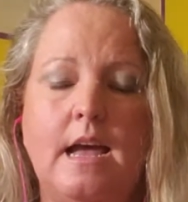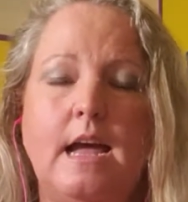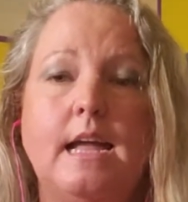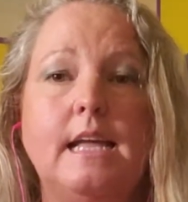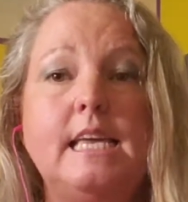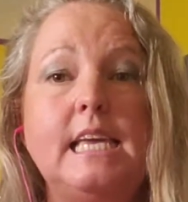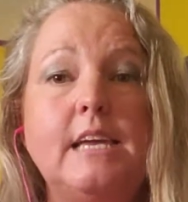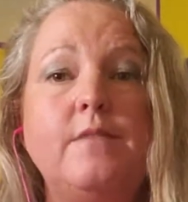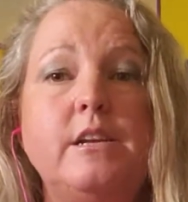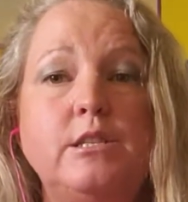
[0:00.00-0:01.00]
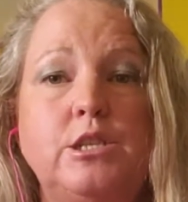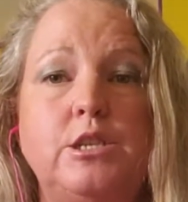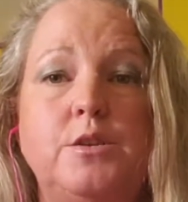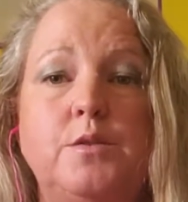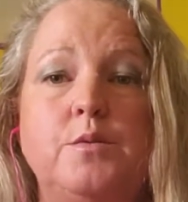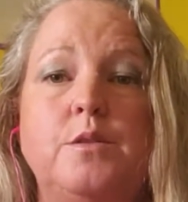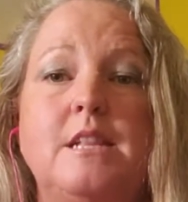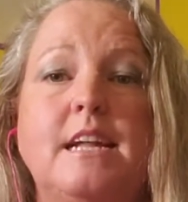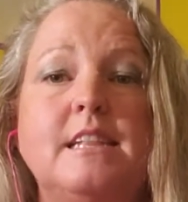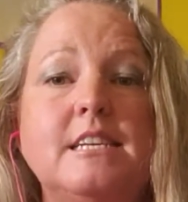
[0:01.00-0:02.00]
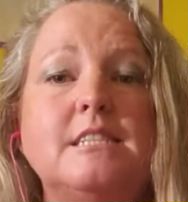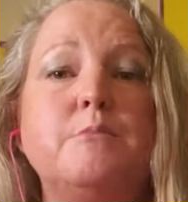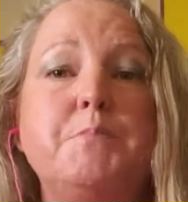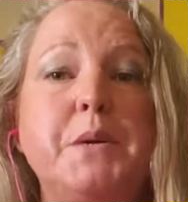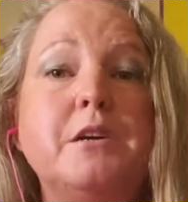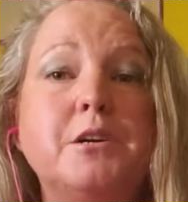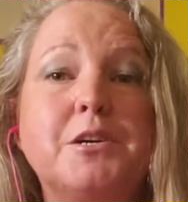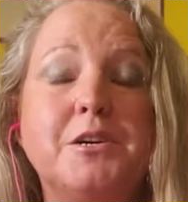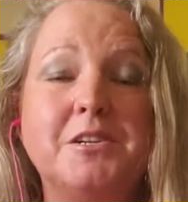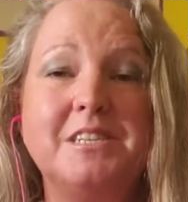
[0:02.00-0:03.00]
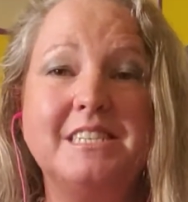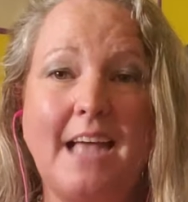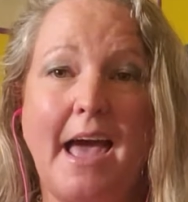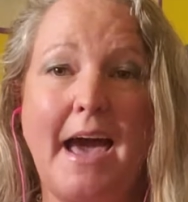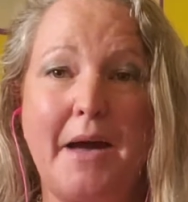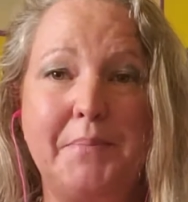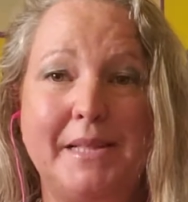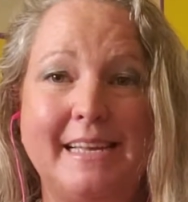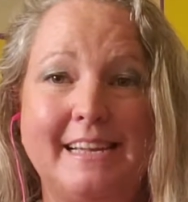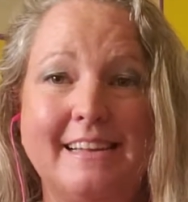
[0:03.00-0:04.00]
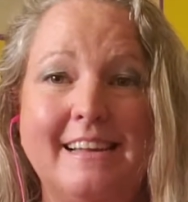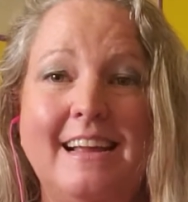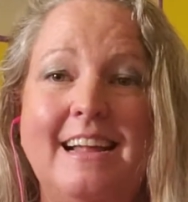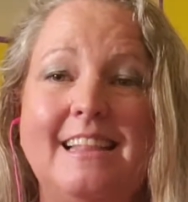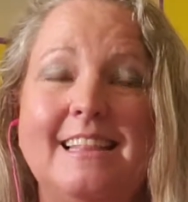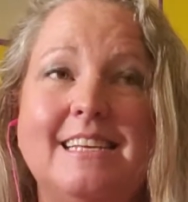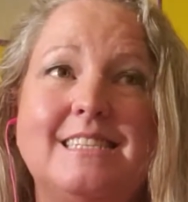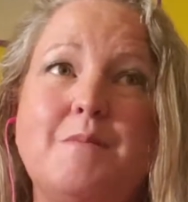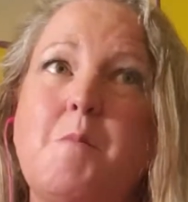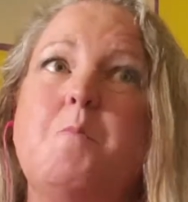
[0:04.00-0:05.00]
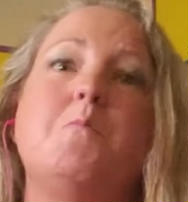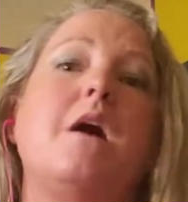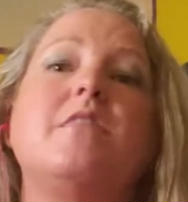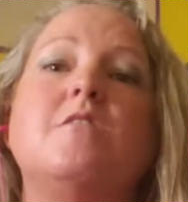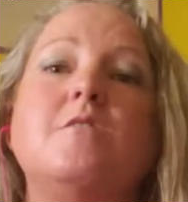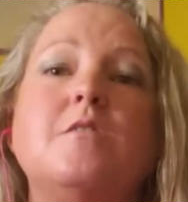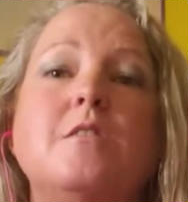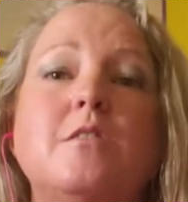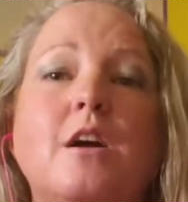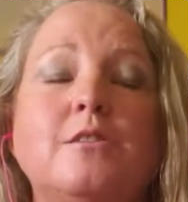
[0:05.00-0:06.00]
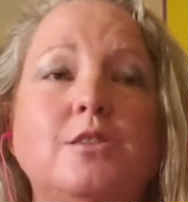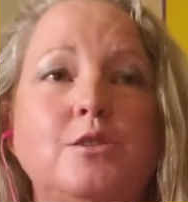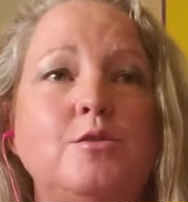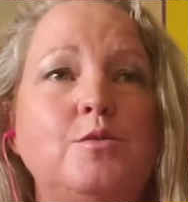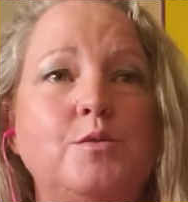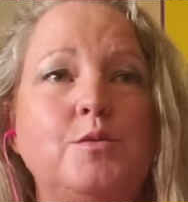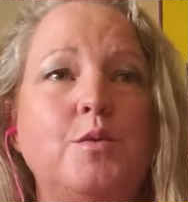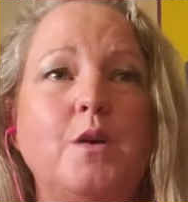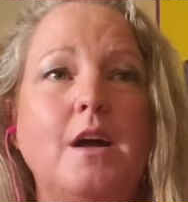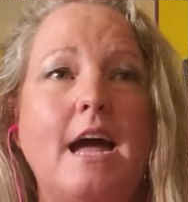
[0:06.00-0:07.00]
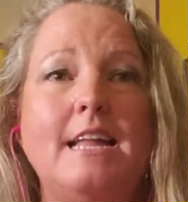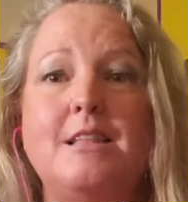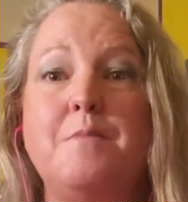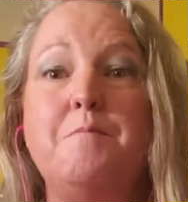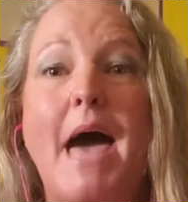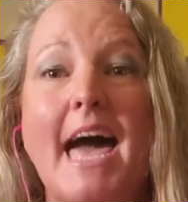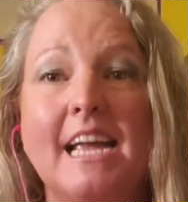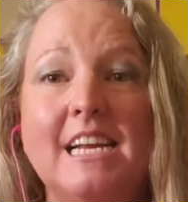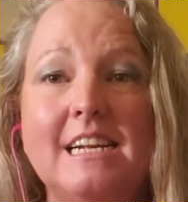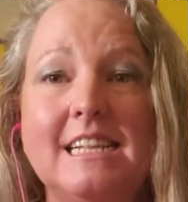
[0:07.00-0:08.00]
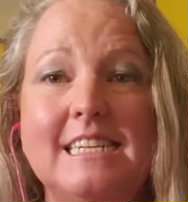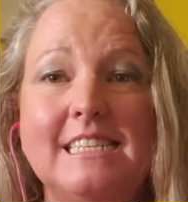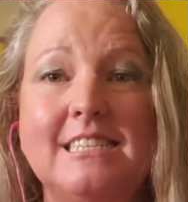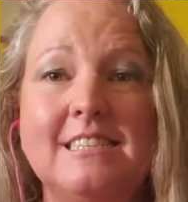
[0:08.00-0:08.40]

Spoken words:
and giving to you, that this miracle is happening. This mother to an immaculate